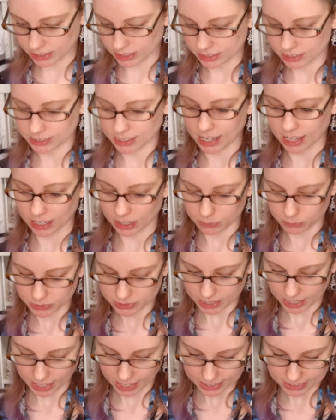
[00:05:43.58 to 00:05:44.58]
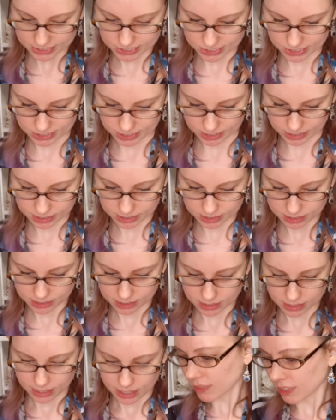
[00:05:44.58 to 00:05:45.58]
seller was actually
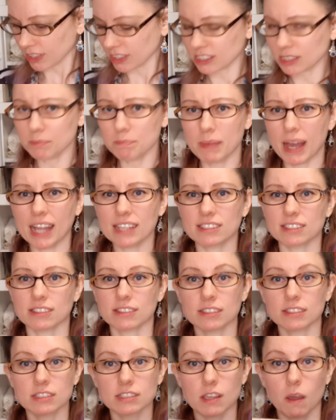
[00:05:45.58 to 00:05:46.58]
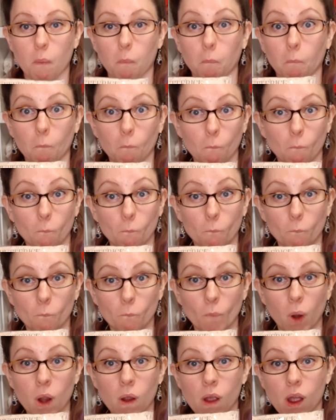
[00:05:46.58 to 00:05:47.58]
some patterns,
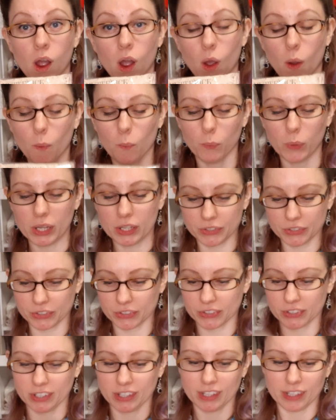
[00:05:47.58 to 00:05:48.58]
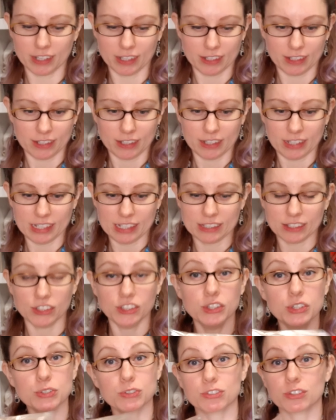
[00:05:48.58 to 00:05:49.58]
which is
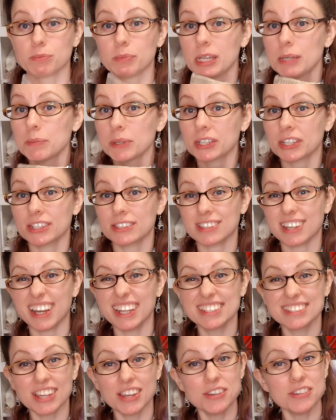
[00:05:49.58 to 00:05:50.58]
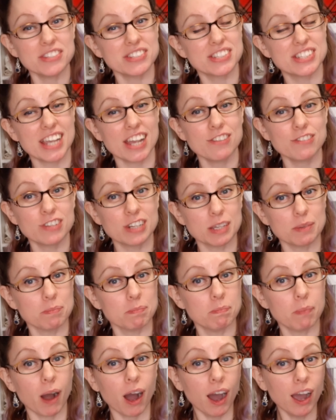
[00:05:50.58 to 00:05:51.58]
unusual for me because I don't generally
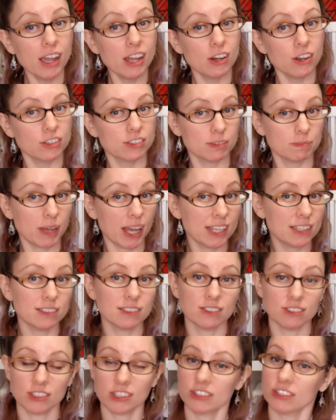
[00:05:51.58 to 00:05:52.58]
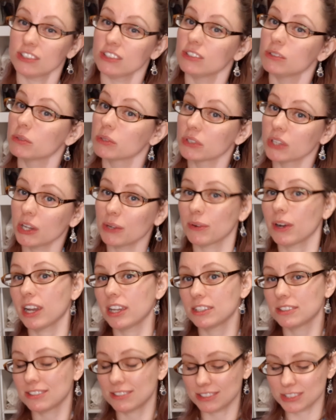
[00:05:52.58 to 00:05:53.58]
buy a lot of patterns. As you all know, I
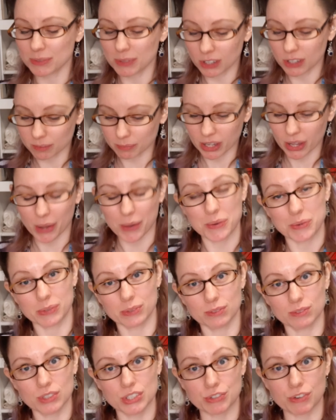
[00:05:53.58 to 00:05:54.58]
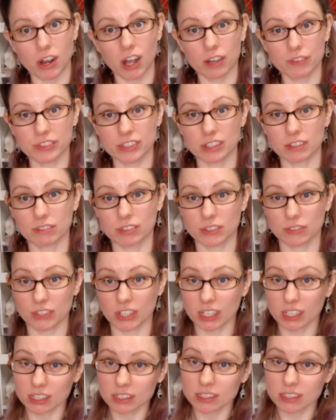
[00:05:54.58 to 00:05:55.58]
do a lot of my own drafting for
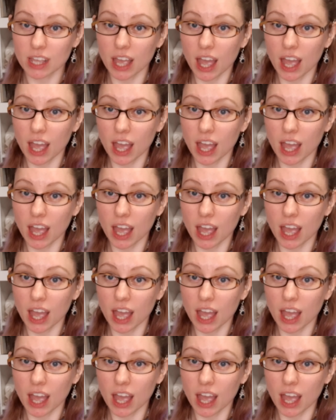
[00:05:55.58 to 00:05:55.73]
things,